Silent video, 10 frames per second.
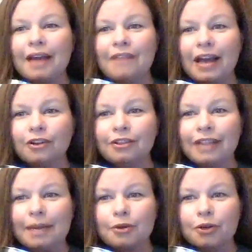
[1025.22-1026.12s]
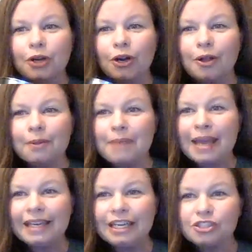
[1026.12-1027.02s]
vinyl label girl
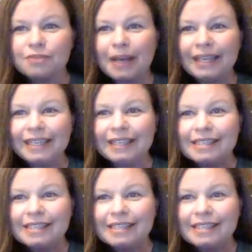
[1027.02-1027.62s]
make each of my kids